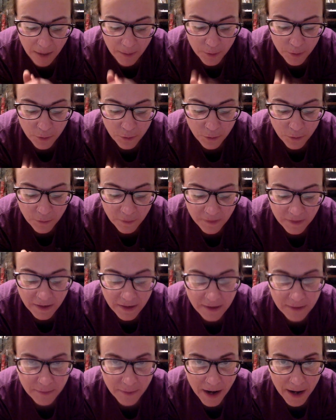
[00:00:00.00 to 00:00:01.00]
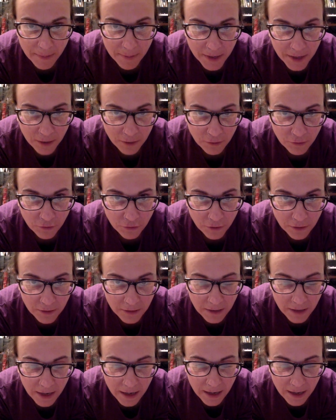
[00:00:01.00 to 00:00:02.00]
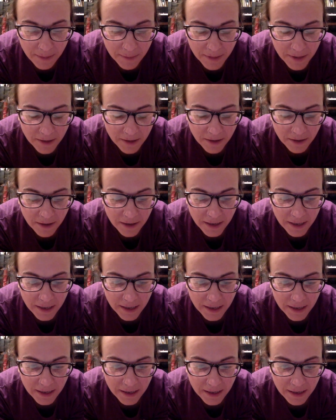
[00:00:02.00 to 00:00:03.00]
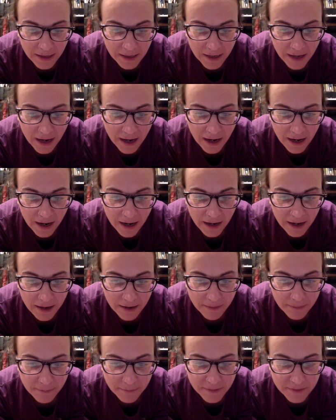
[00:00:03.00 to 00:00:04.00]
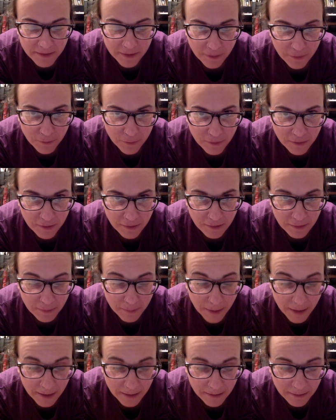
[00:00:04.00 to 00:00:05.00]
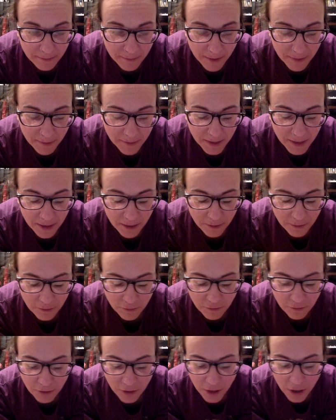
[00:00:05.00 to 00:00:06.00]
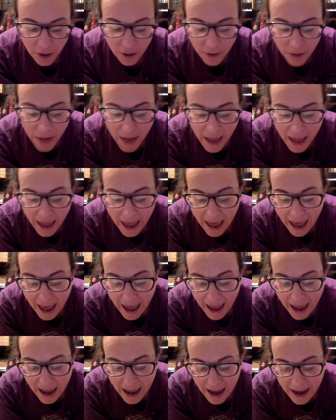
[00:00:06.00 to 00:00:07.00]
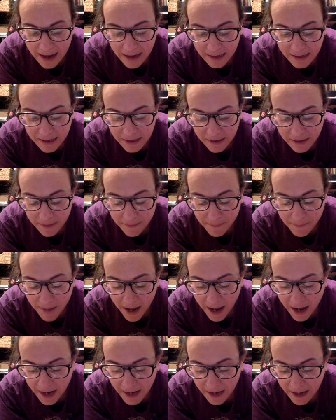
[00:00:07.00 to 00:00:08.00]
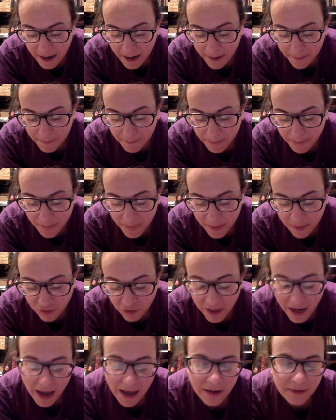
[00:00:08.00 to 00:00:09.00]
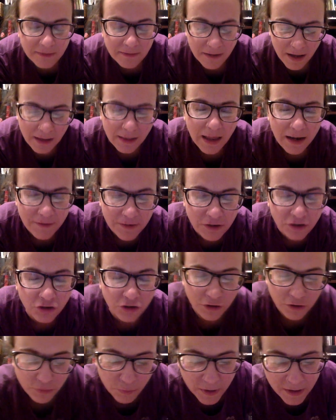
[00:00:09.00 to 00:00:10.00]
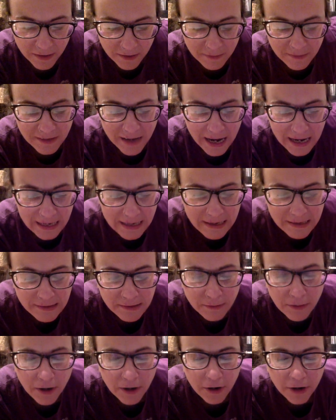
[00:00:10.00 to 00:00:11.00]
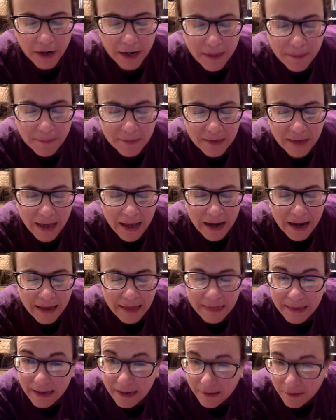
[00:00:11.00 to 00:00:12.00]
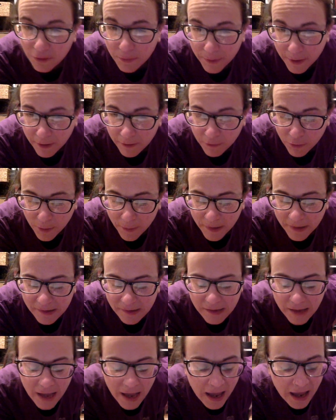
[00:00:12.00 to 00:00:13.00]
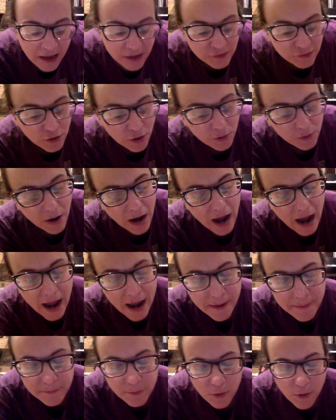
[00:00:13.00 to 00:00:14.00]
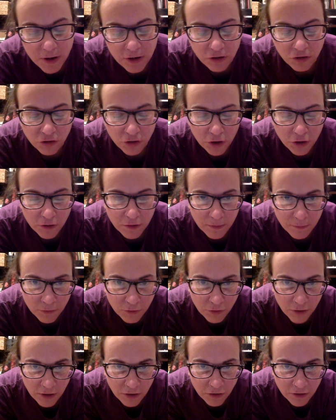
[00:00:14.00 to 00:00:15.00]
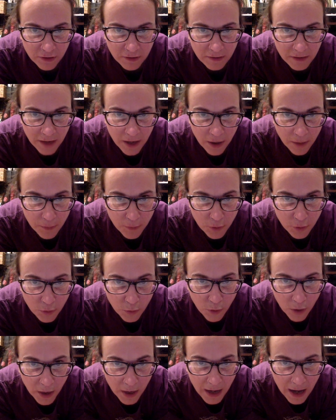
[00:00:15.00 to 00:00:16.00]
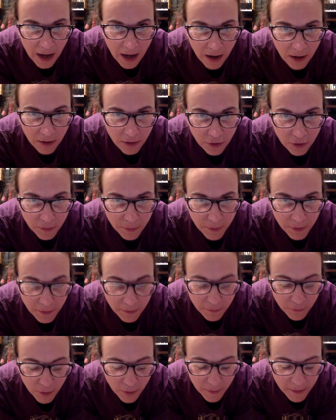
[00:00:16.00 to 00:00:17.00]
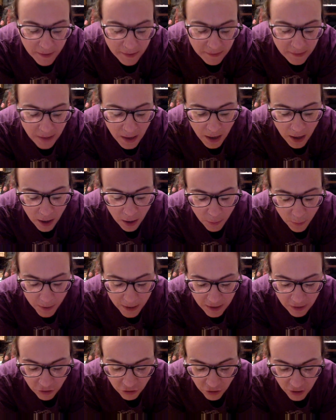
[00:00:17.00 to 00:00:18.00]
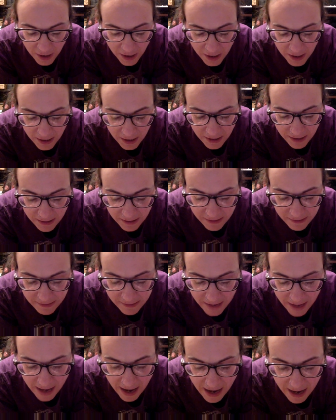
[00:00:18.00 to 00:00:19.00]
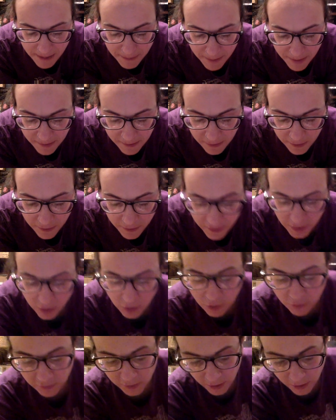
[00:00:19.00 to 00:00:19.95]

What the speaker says: whose son is my piano student, and I'm here in Stellar Music Space, my piano studio. And she had a lot of issues with tightness around her hips, and I think it's her piriformis. So I'm going to show you some stretches to help you work out your piriformis, which is a muscle that goes